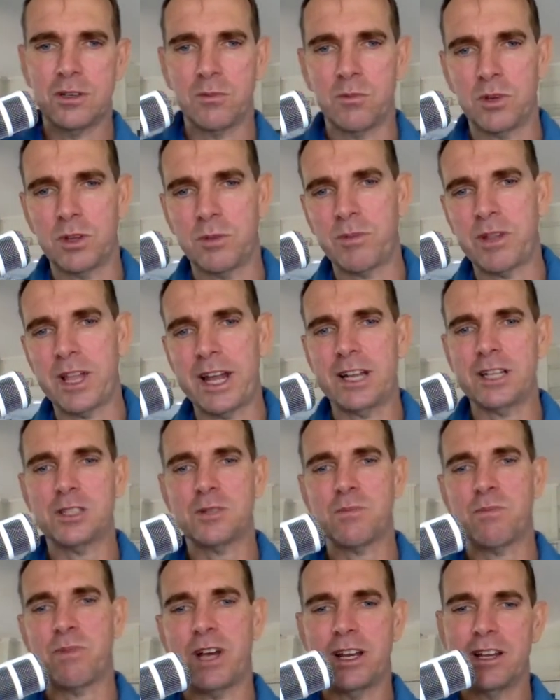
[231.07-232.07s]
with planets,
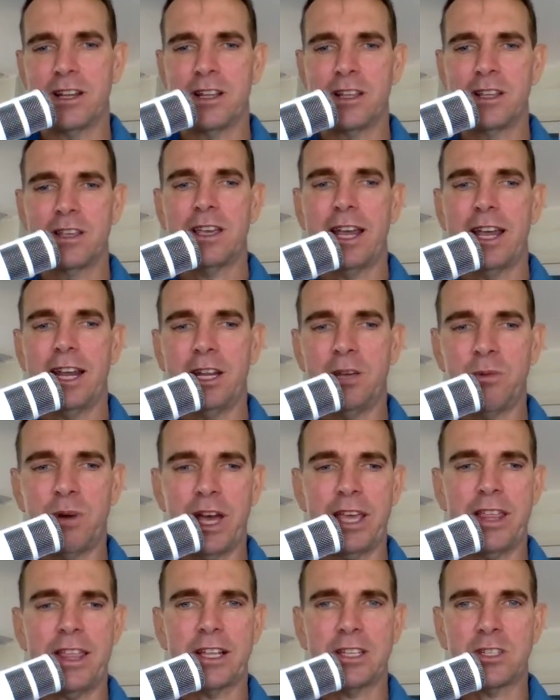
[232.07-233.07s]
but
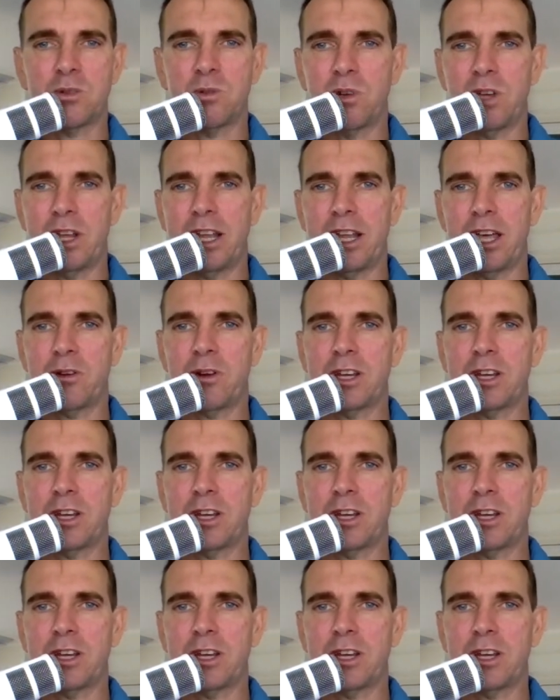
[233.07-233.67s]
anyway, that's another